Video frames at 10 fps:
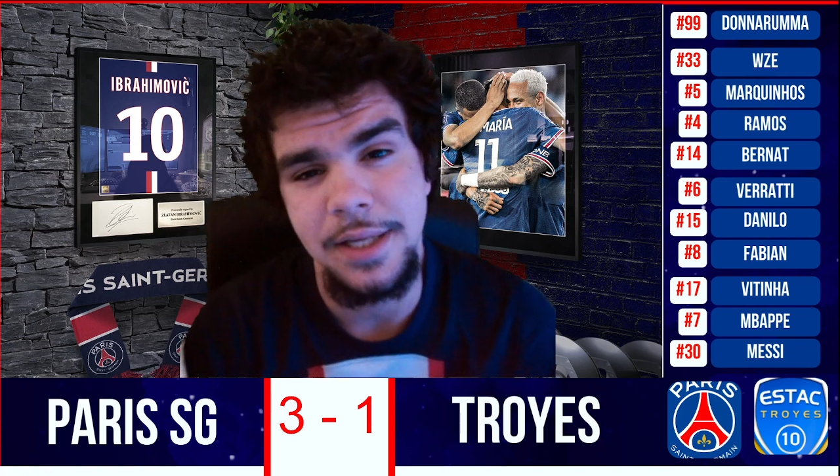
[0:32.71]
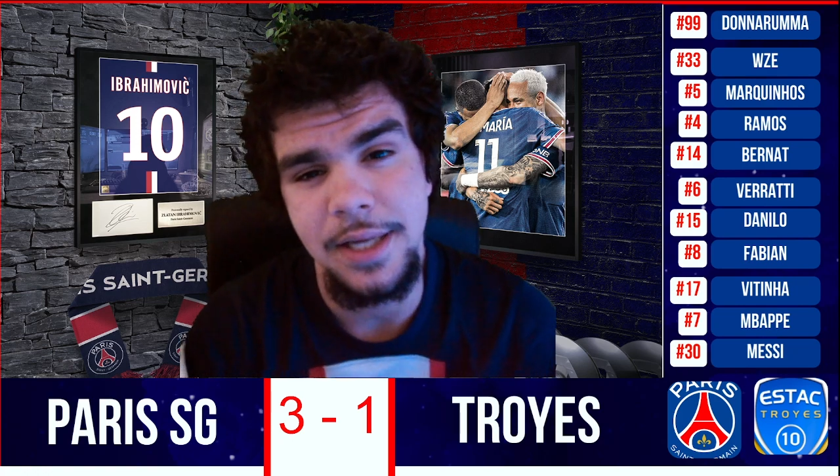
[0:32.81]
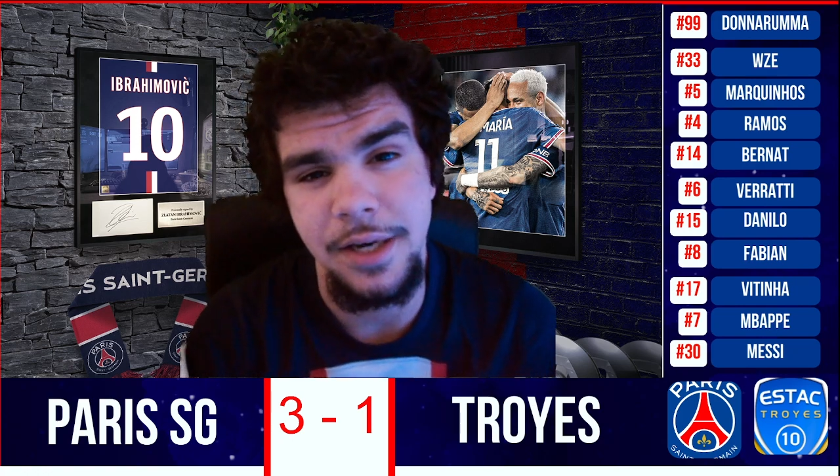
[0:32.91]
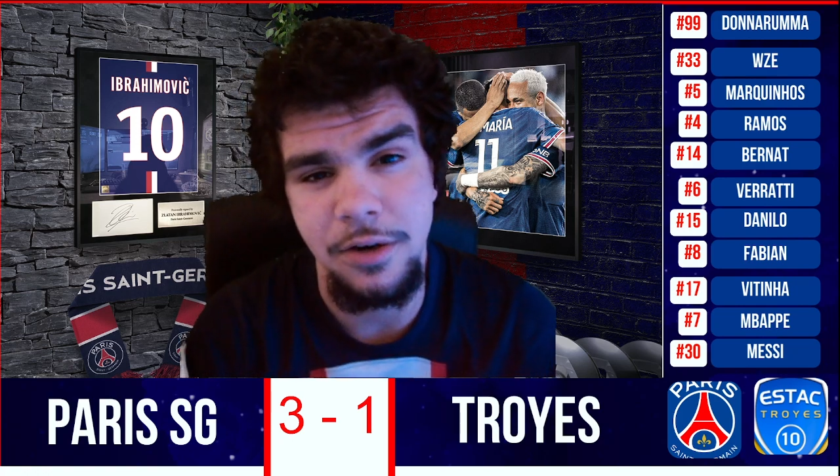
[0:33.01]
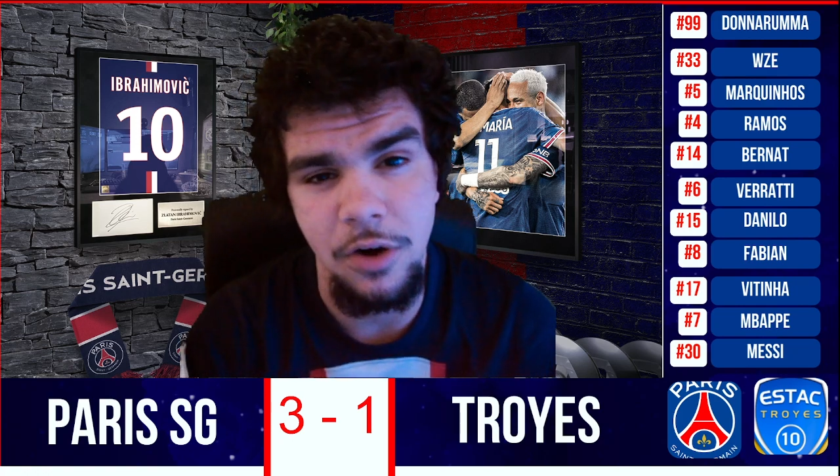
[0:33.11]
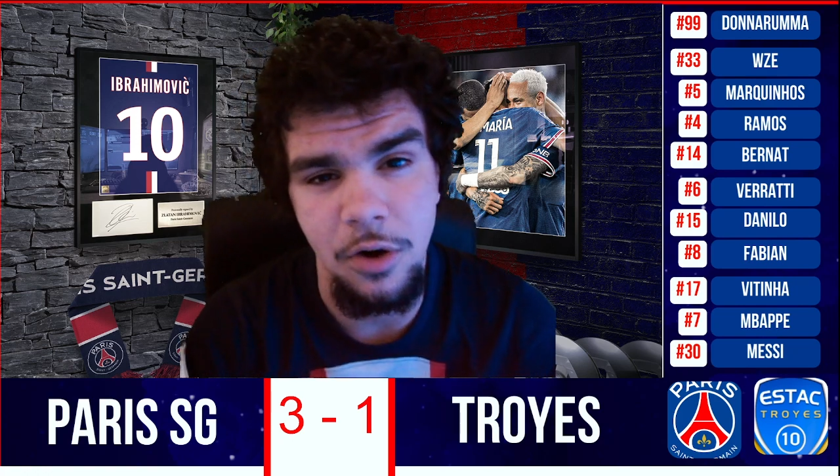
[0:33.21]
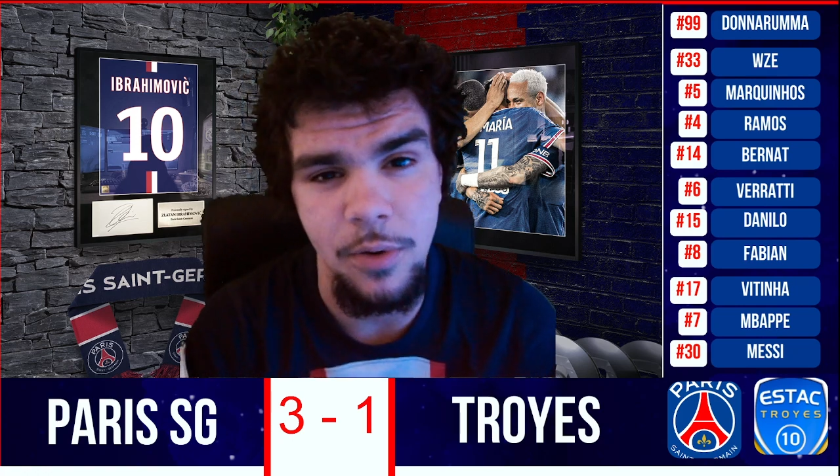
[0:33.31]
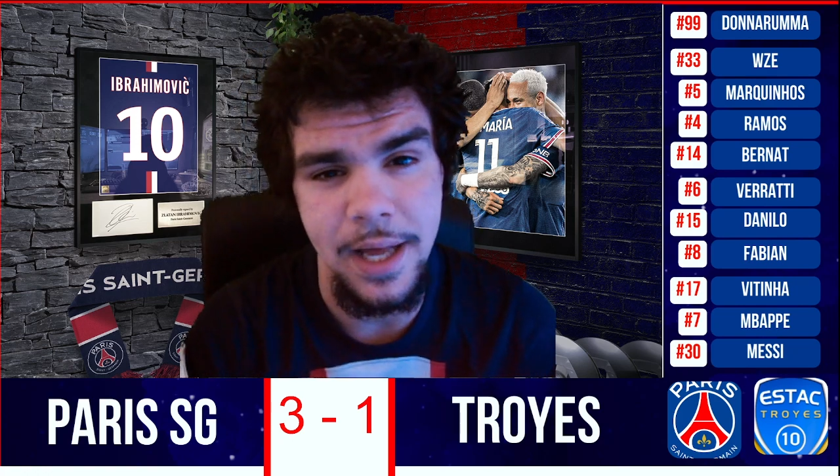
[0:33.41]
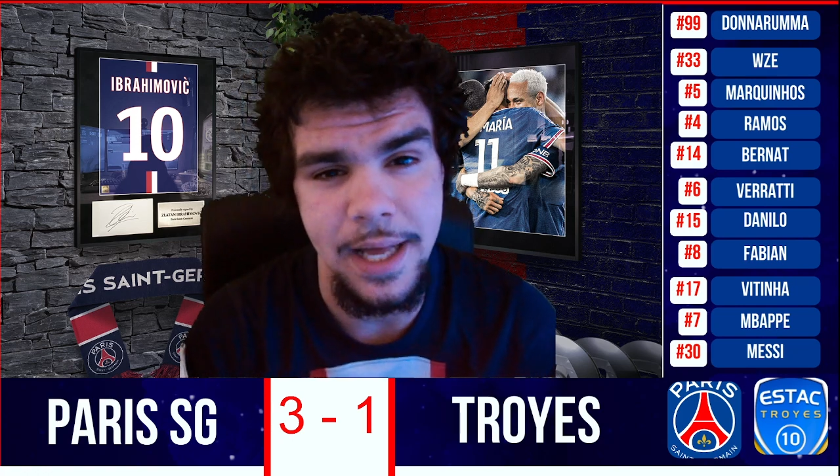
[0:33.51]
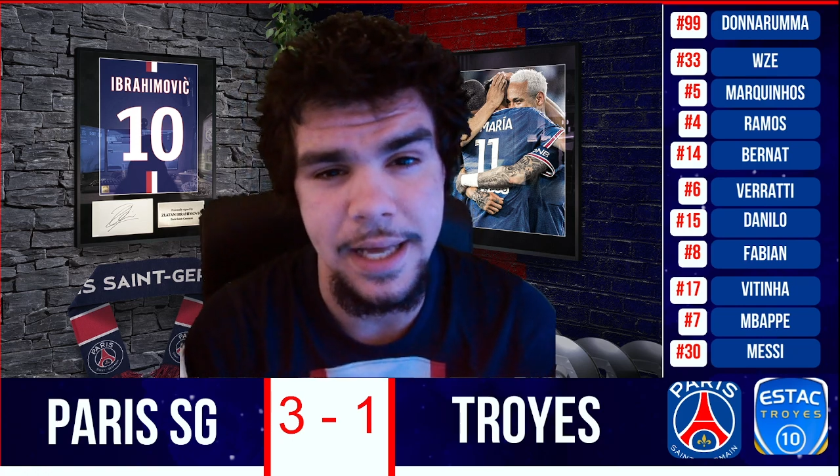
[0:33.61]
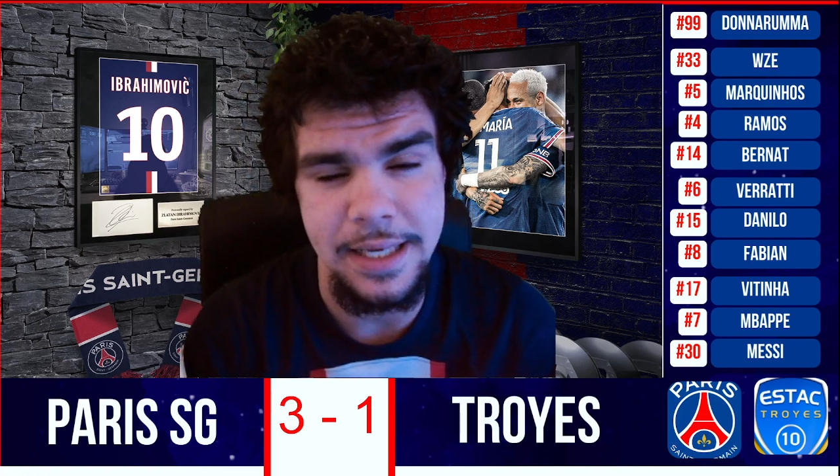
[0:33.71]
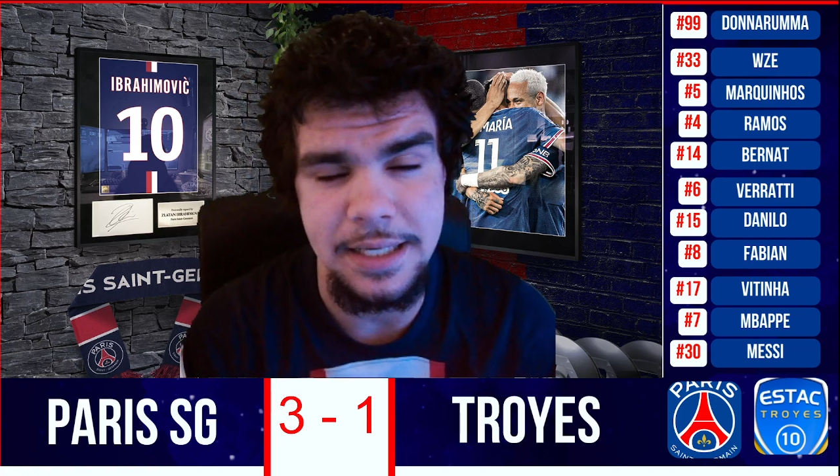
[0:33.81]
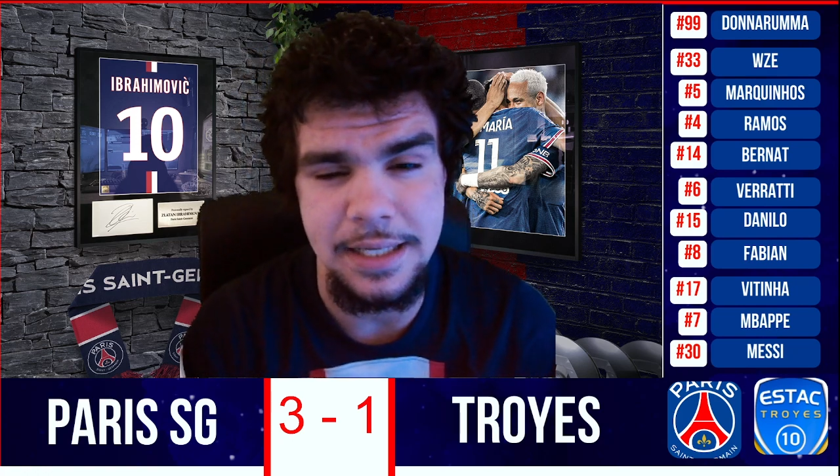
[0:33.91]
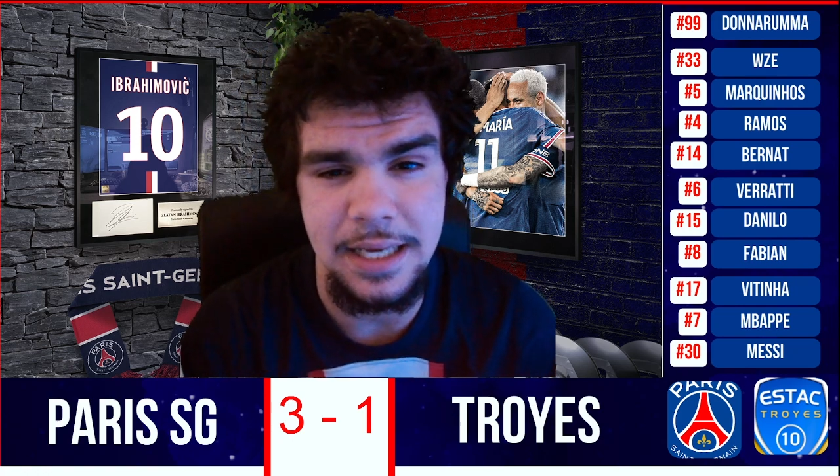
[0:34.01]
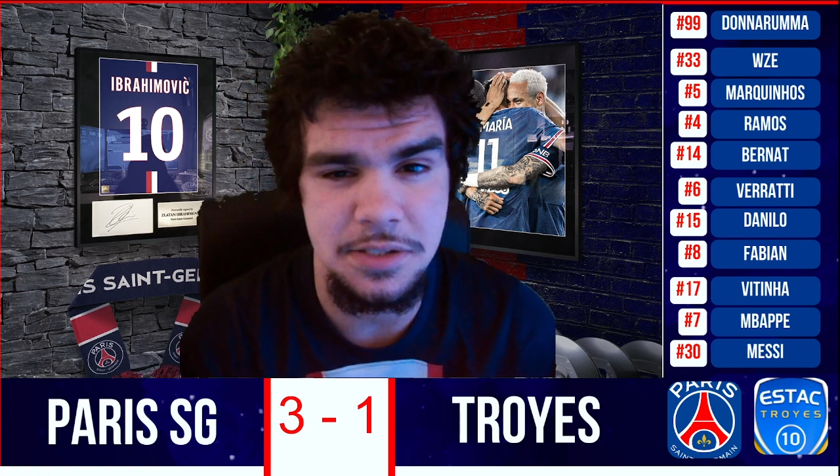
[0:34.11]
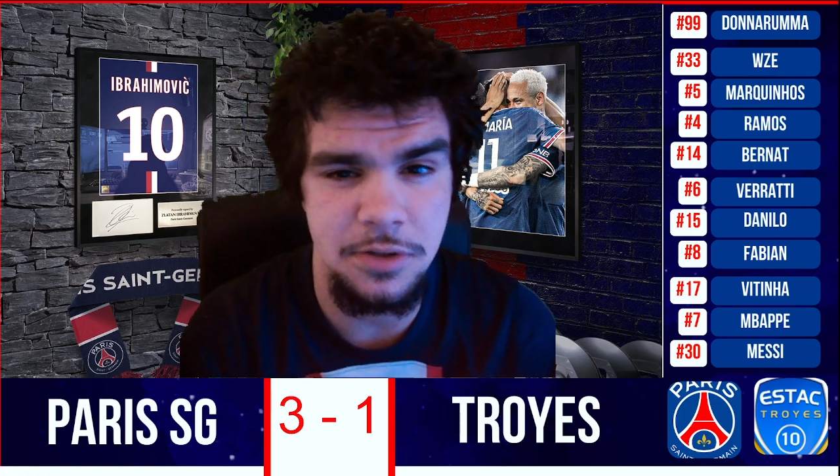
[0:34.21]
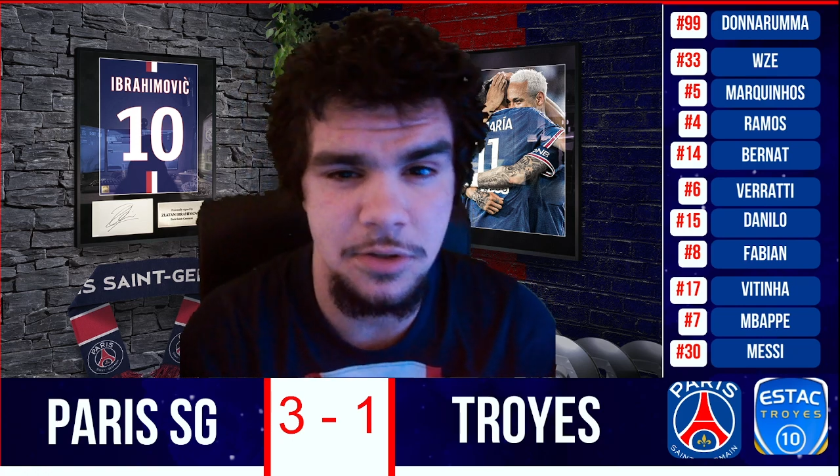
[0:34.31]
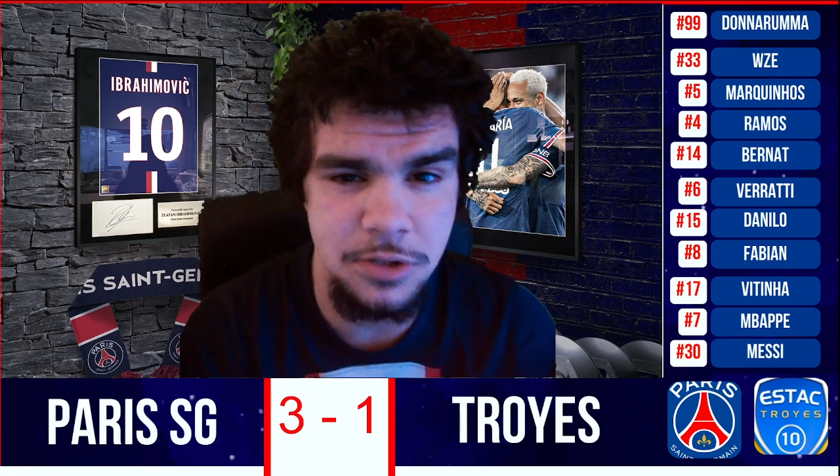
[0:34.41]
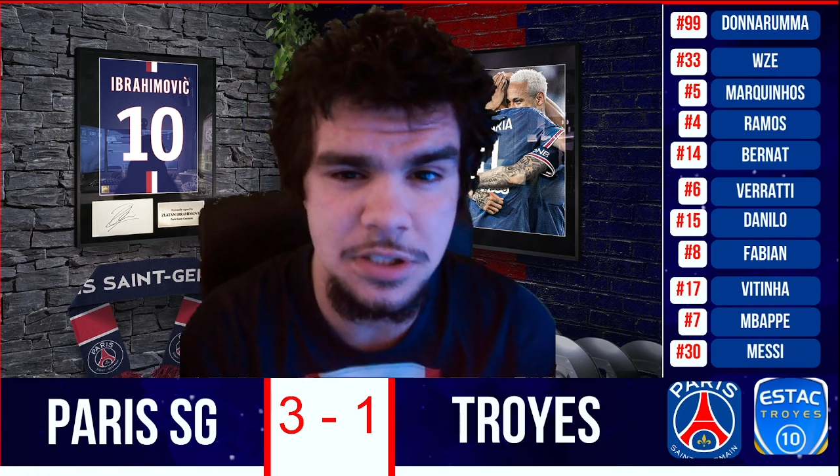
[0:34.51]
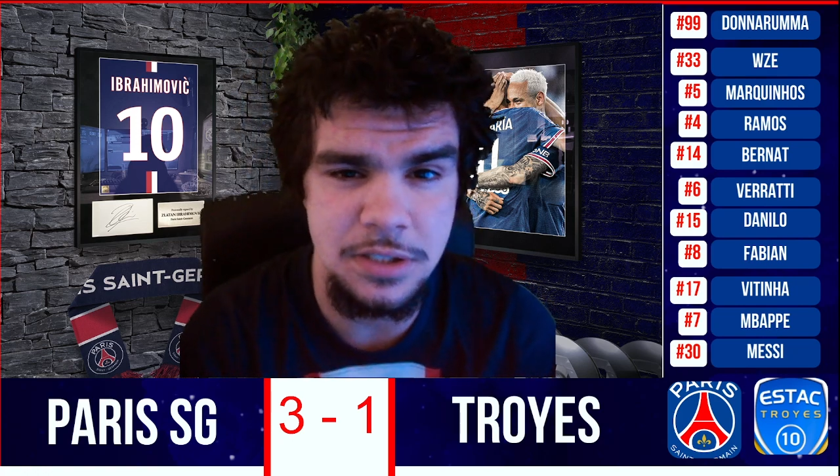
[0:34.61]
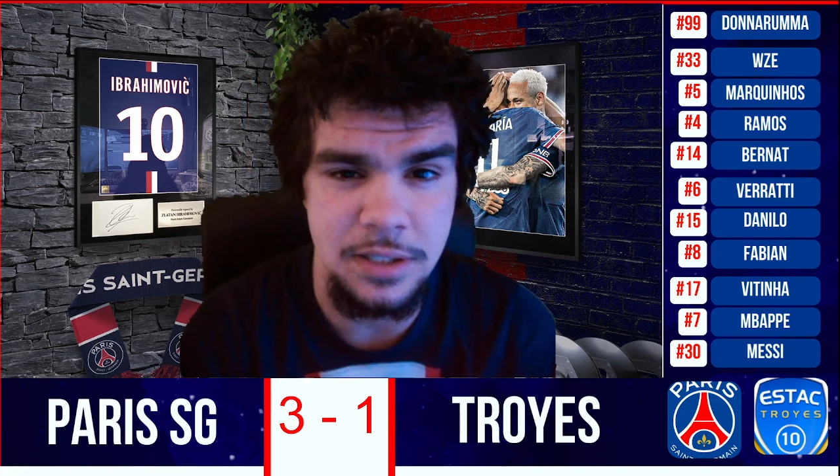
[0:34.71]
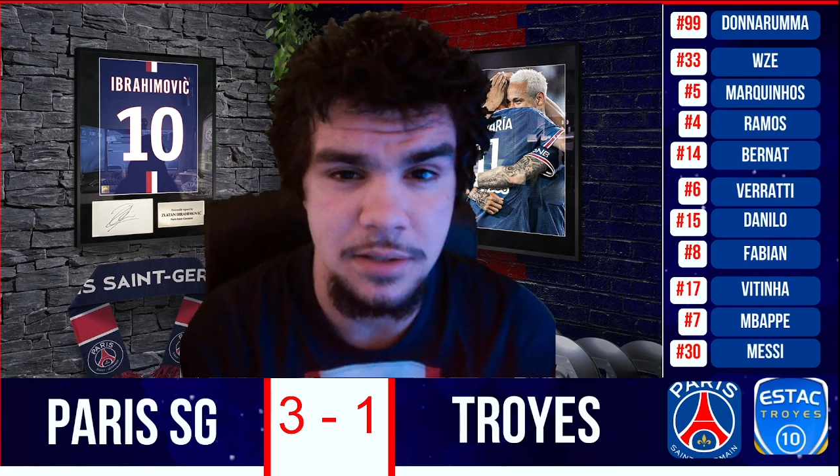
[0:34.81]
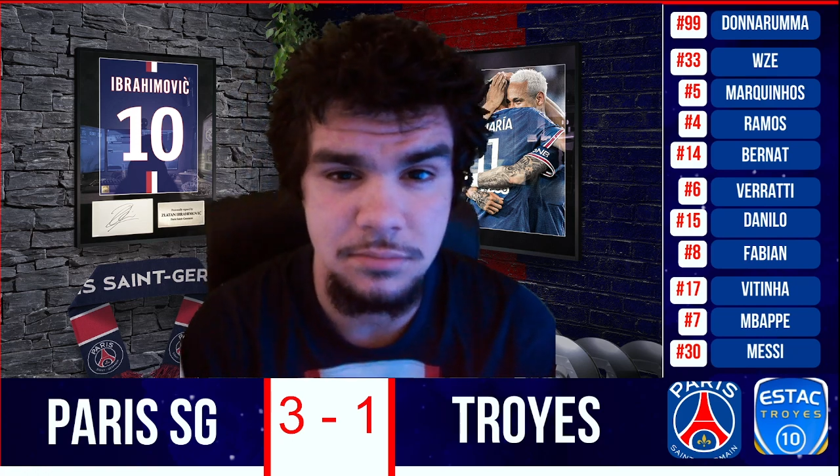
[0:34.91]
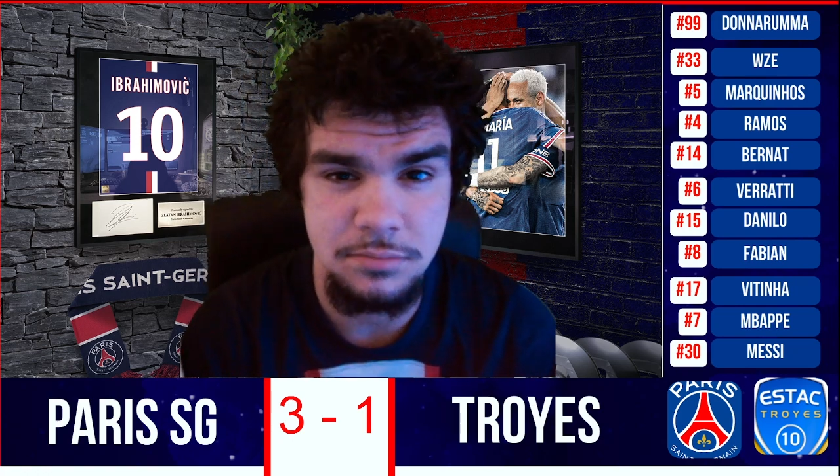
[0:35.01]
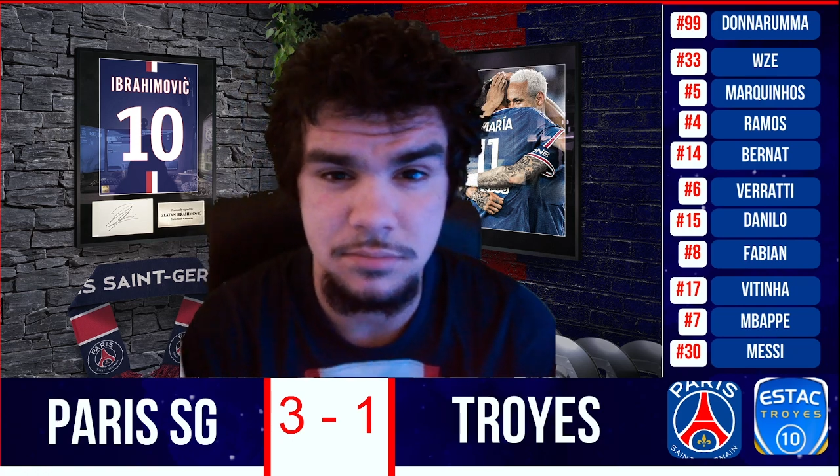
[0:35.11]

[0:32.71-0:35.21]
and no uh, Ilyes Housni